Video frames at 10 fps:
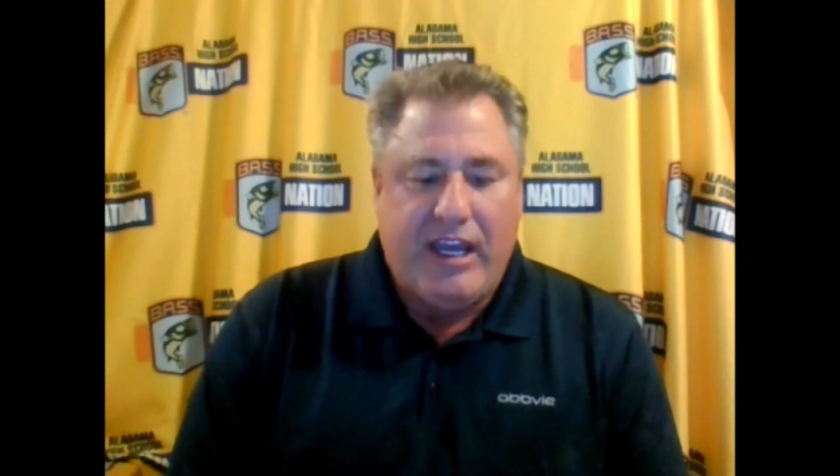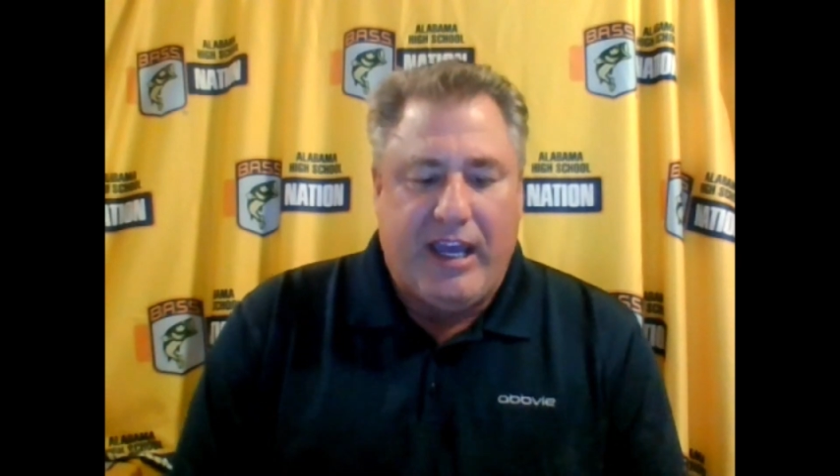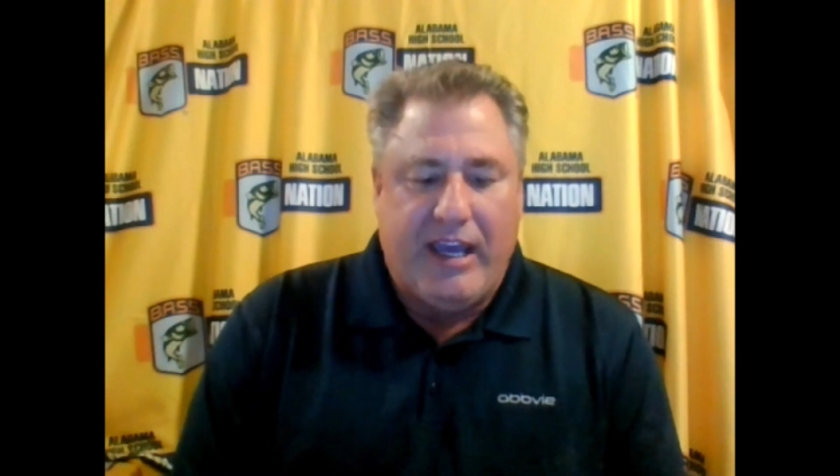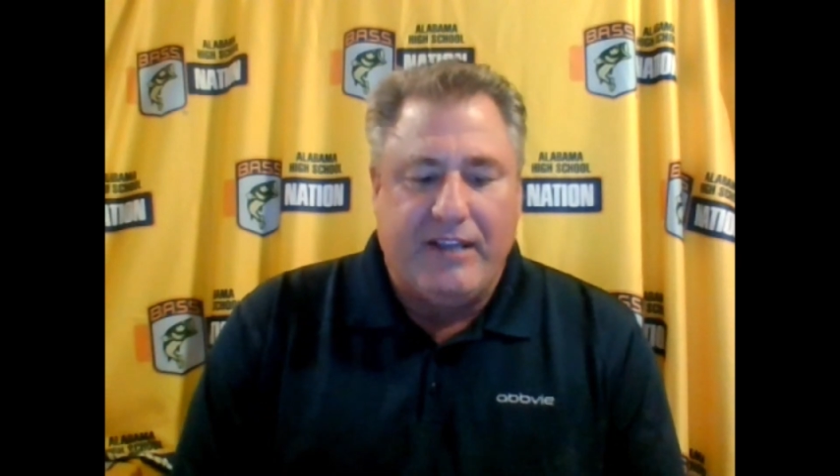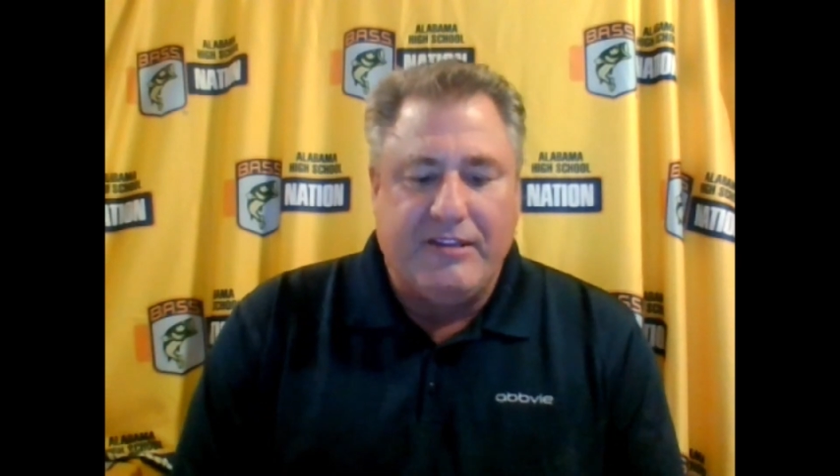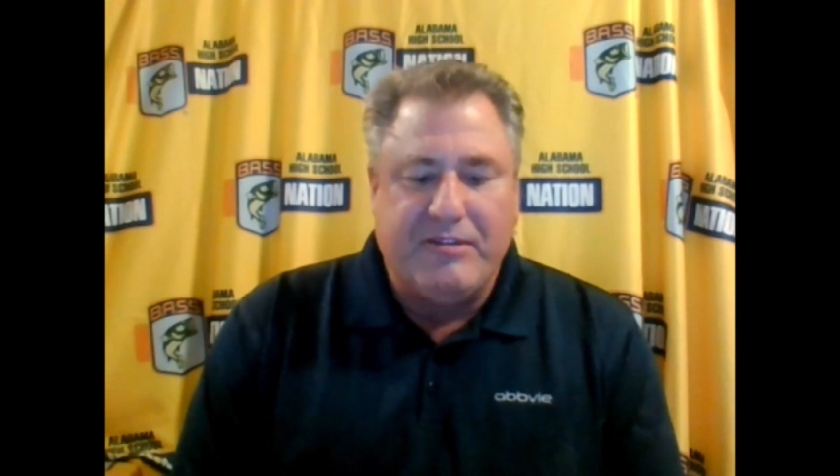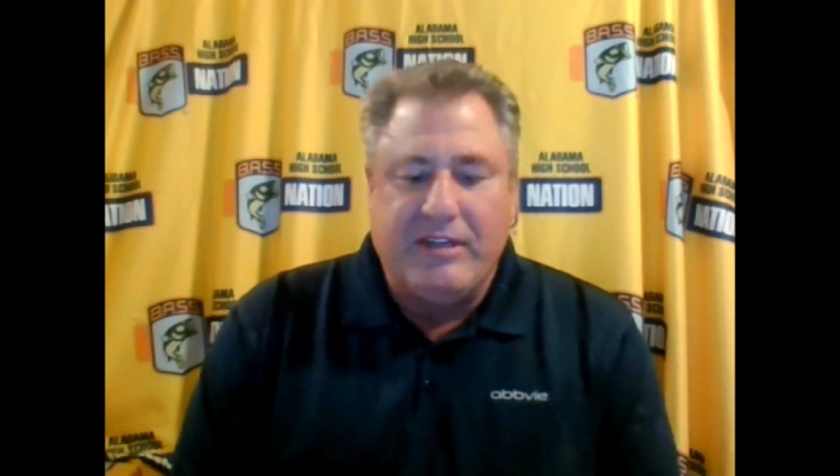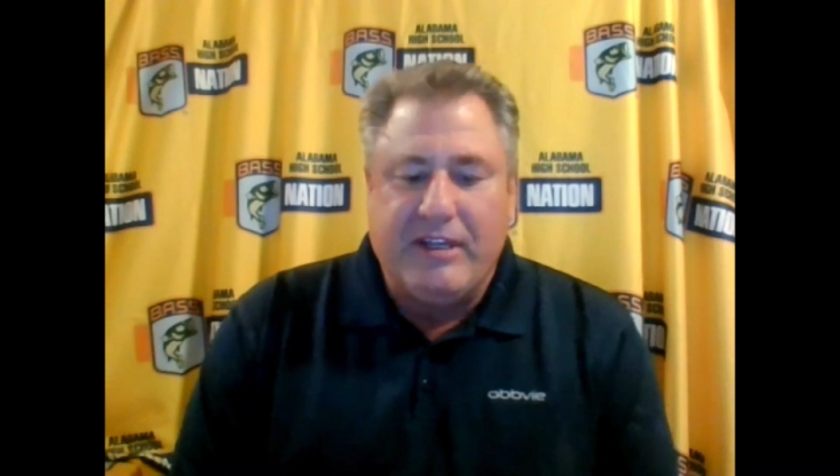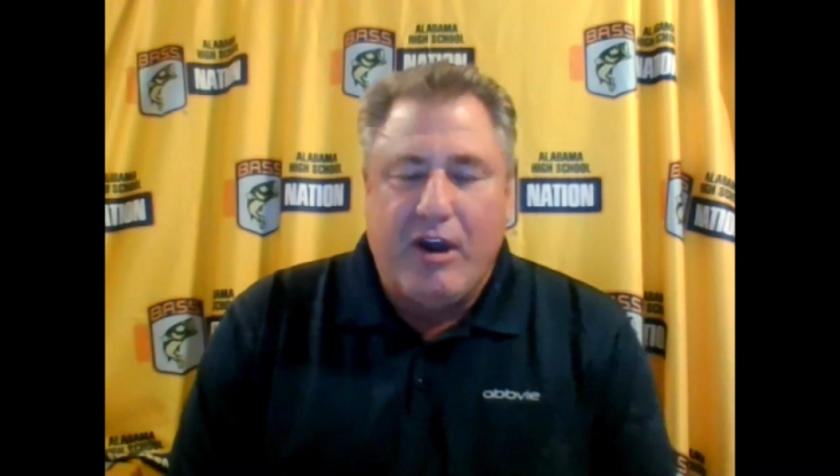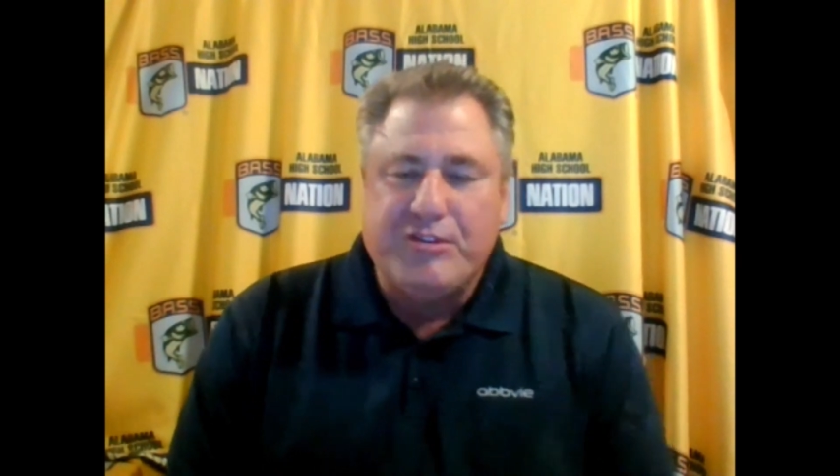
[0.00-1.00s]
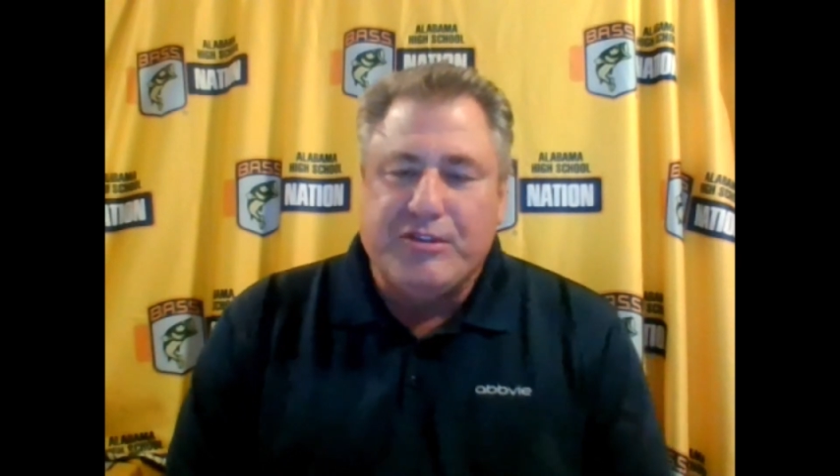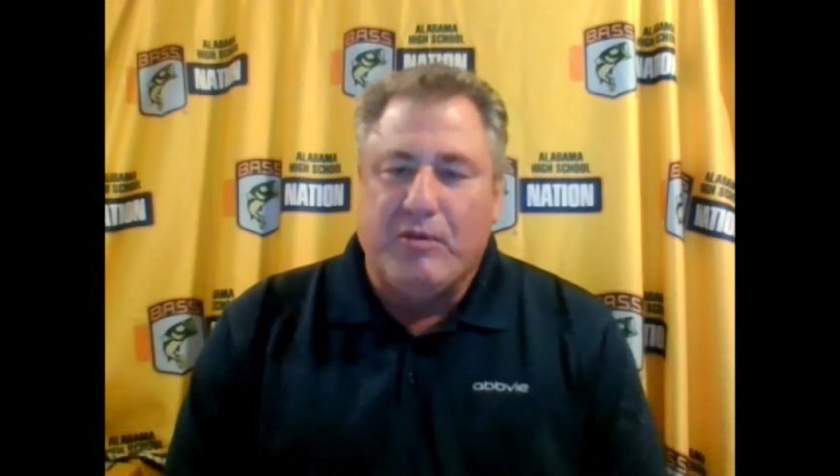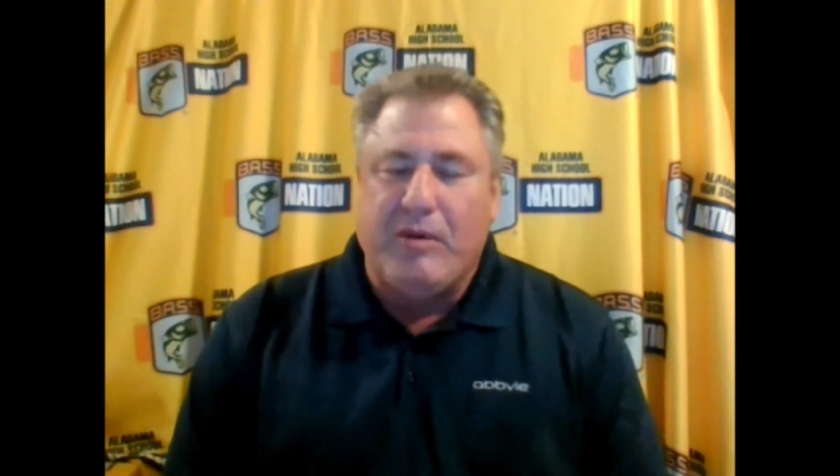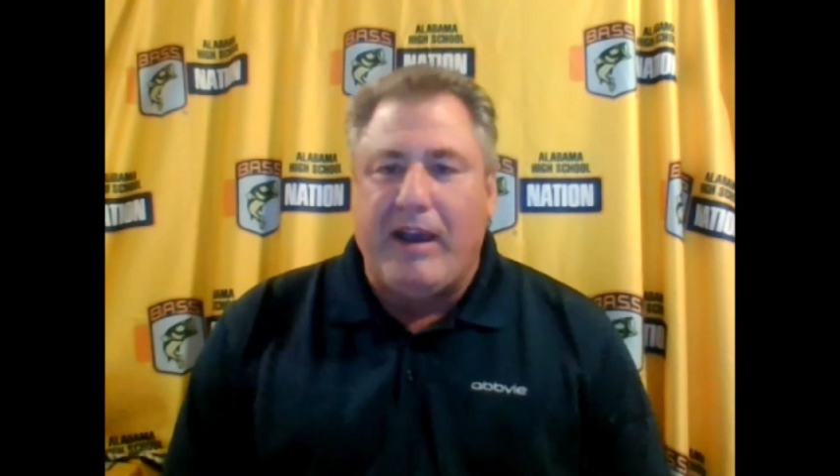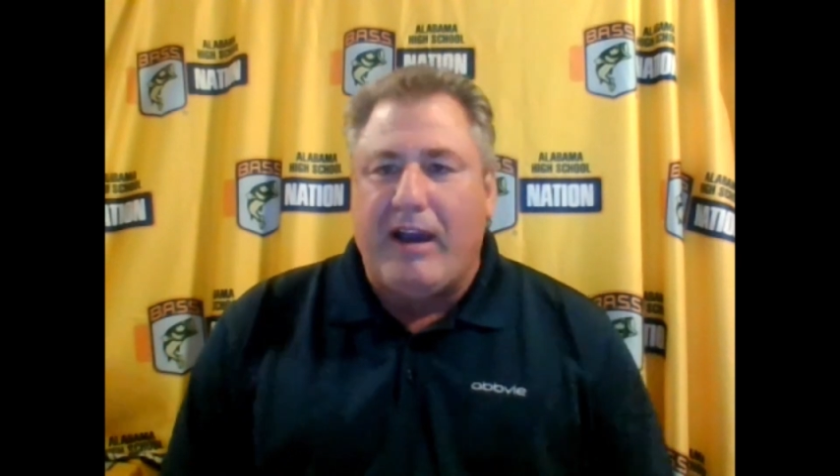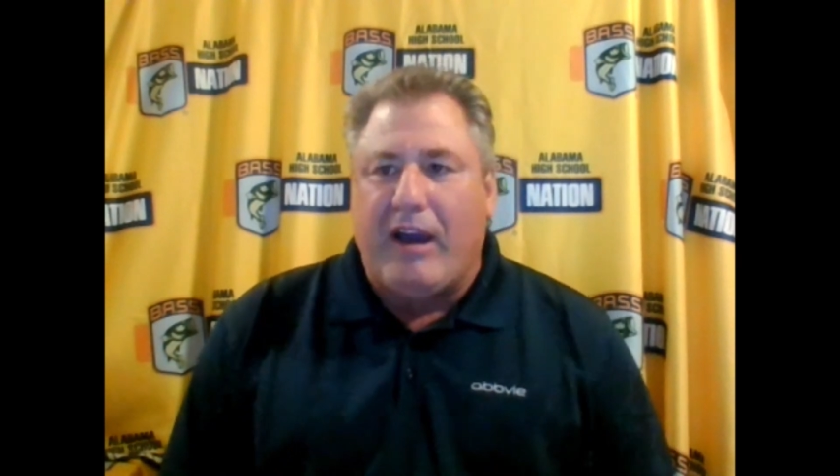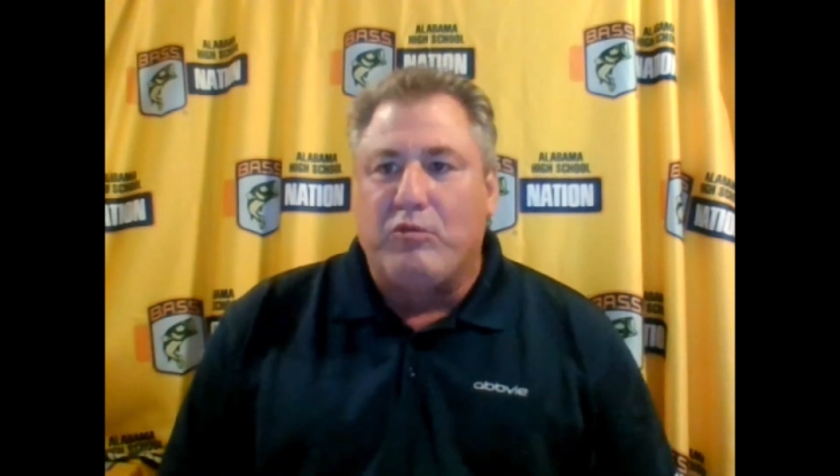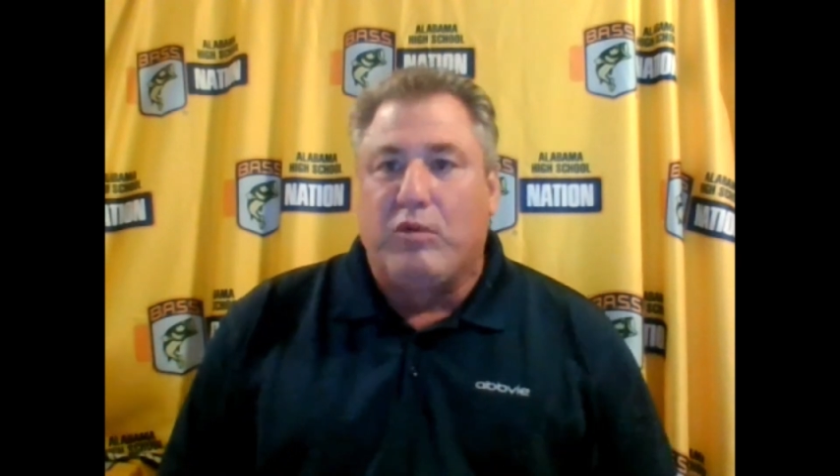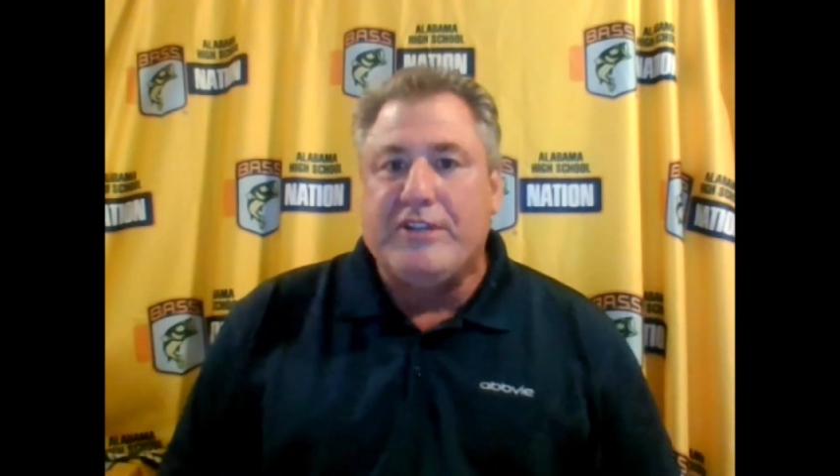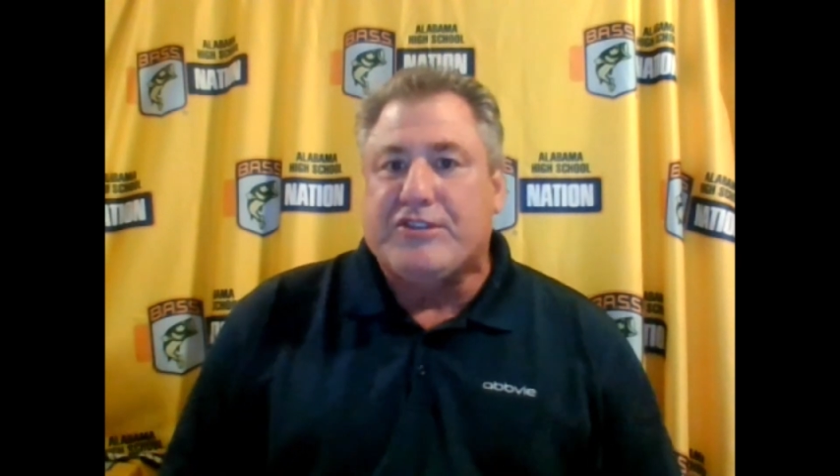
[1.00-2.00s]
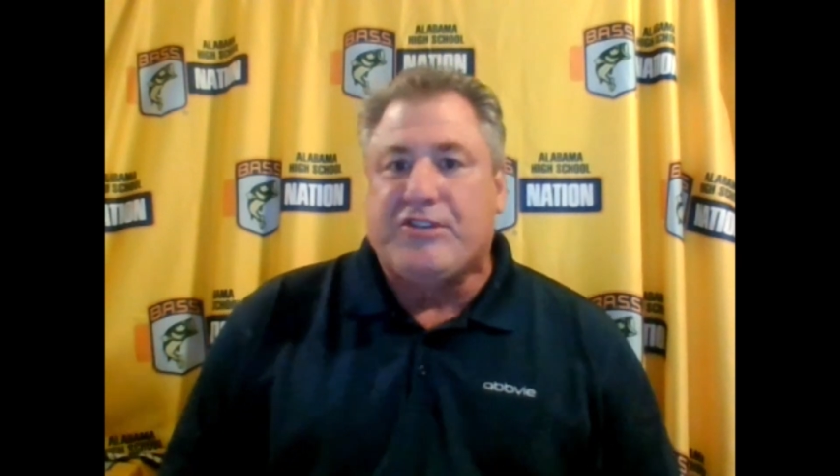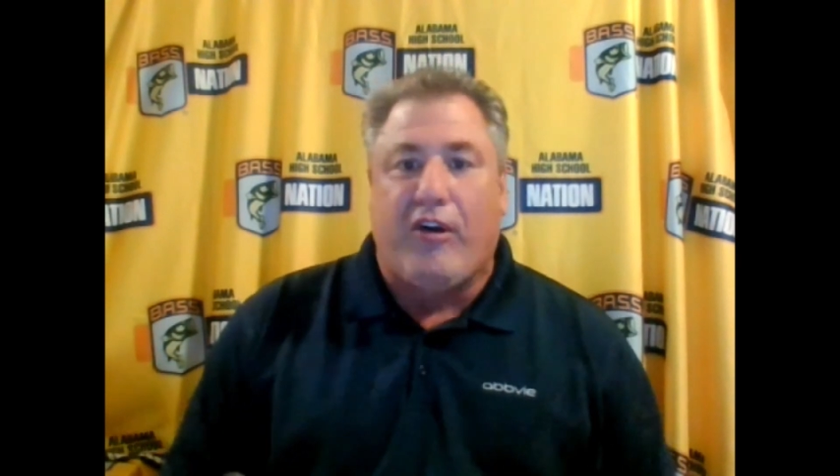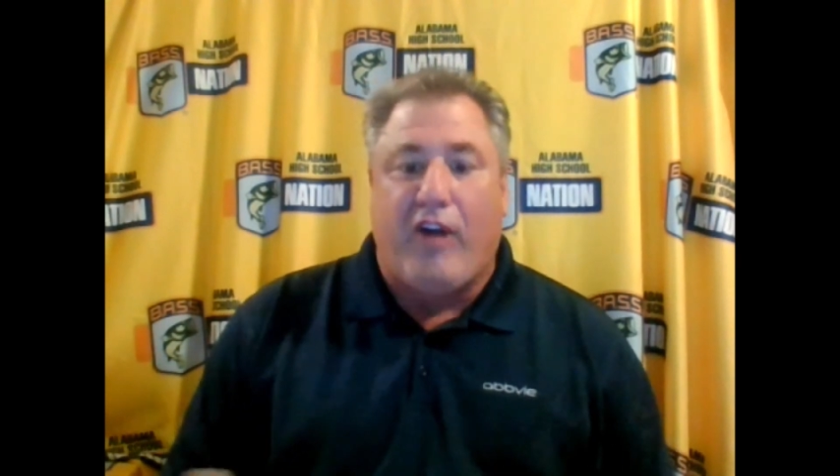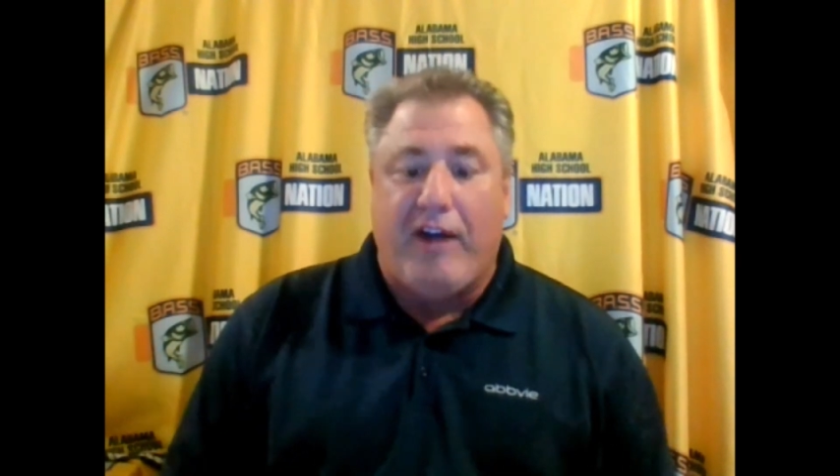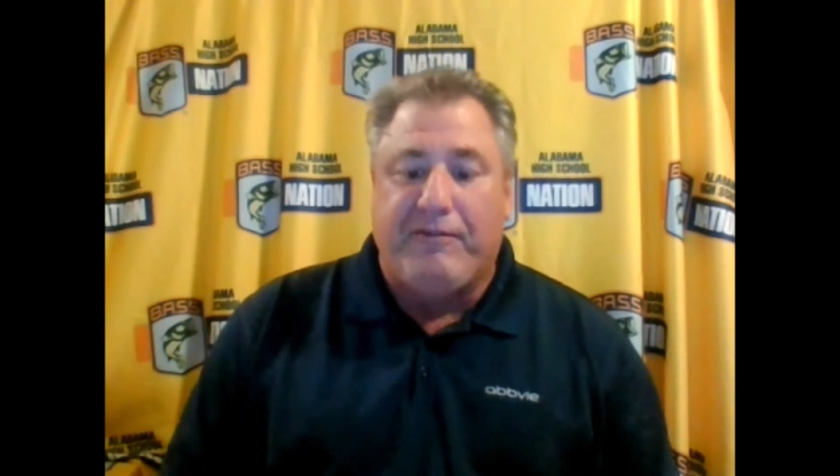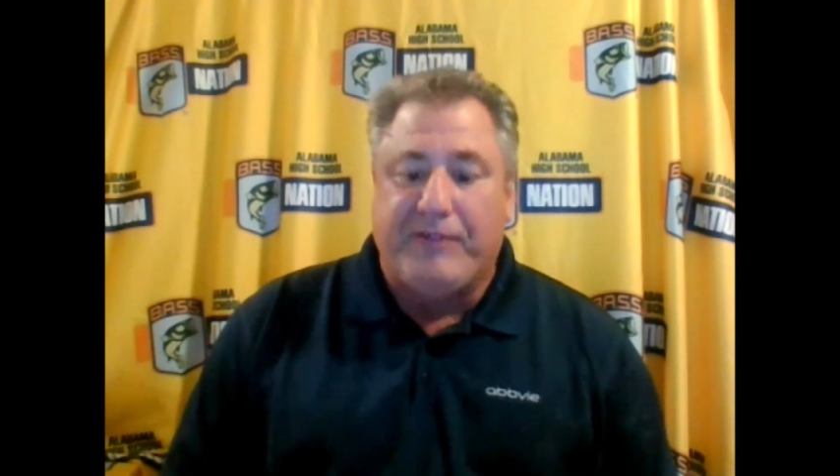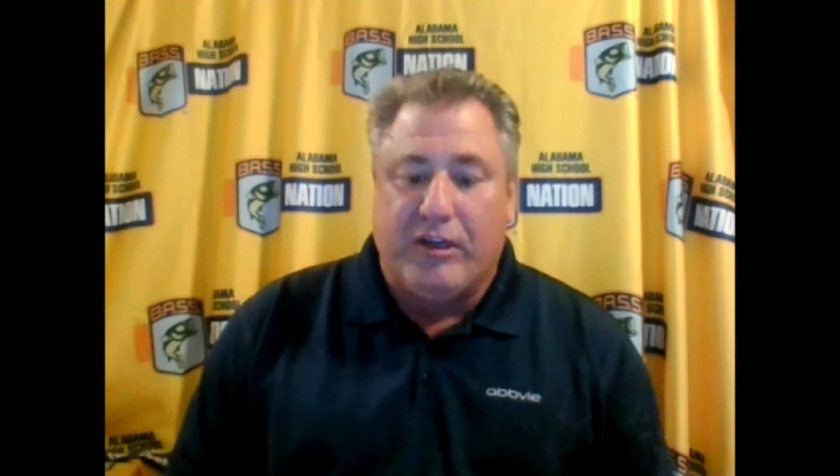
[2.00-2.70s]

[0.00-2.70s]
And so we're going to start off.